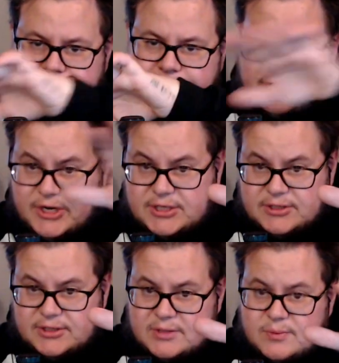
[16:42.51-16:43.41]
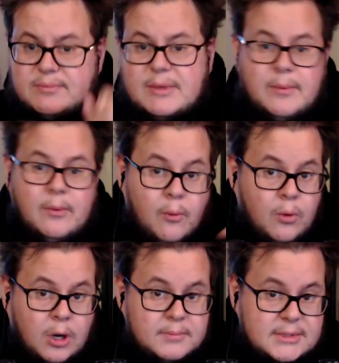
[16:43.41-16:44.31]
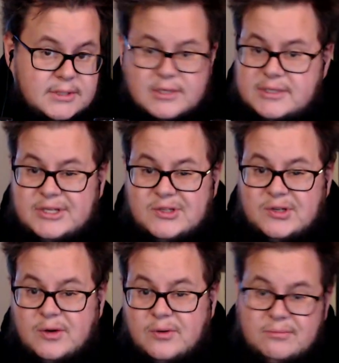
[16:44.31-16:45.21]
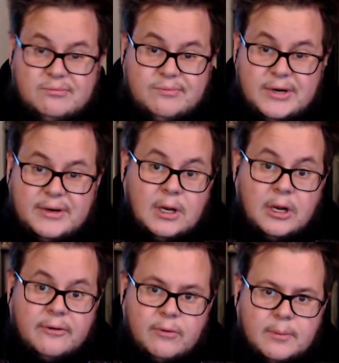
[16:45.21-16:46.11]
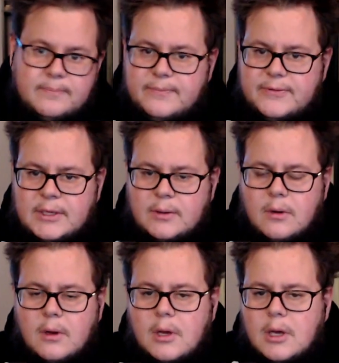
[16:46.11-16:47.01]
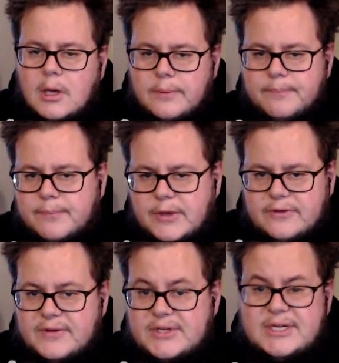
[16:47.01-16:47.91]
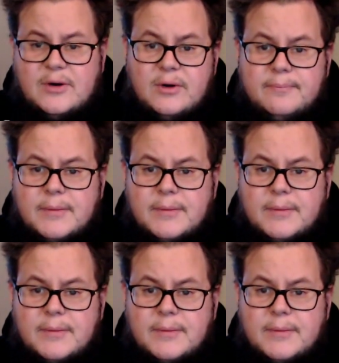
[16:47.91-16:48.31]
variations in this one. Maybe rums, because they do now apparently a lot of rums now because of the sherry.